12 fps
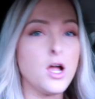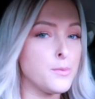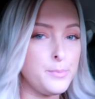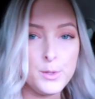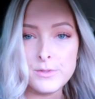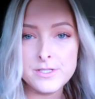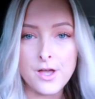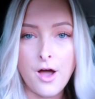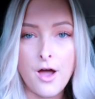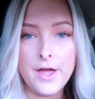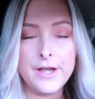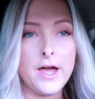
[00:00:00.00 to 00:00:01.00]
Ugg boots
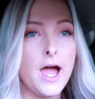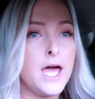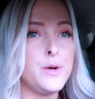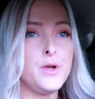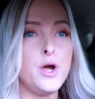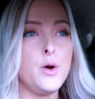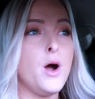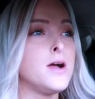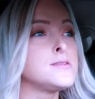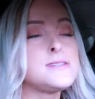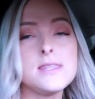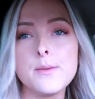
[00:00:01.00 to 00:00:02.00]
on, I don't know,
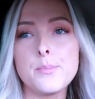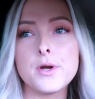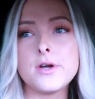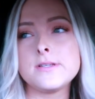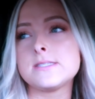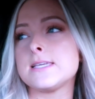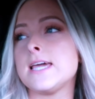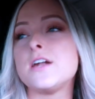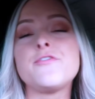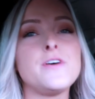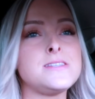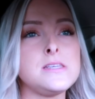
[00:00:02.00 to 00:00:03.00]
Ugg slippers, get
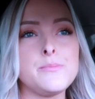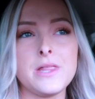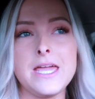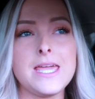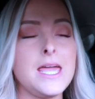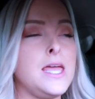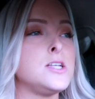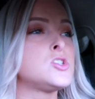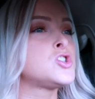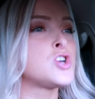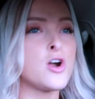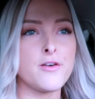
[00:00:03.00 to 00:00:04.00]
a fuzzy blanket,
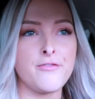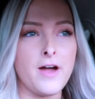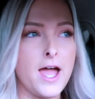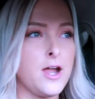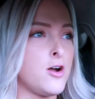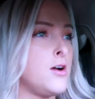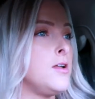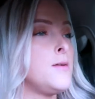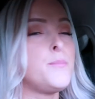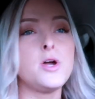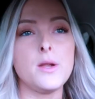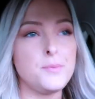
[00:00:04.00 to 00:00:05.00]
start a fire,
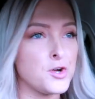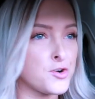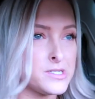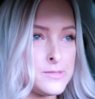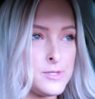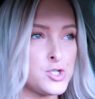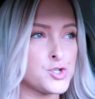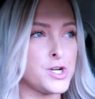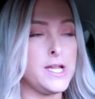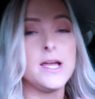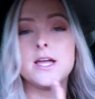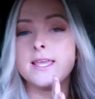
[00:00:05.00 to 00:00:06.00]
put up your Christmas
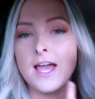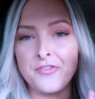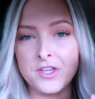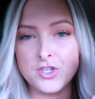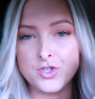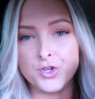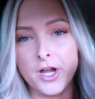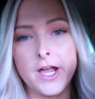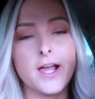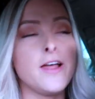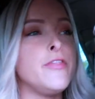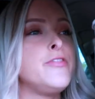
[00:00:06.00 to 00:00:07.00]
tree, get this
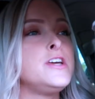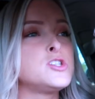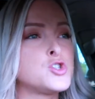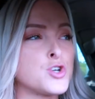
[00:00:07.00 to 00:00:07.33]
drink. This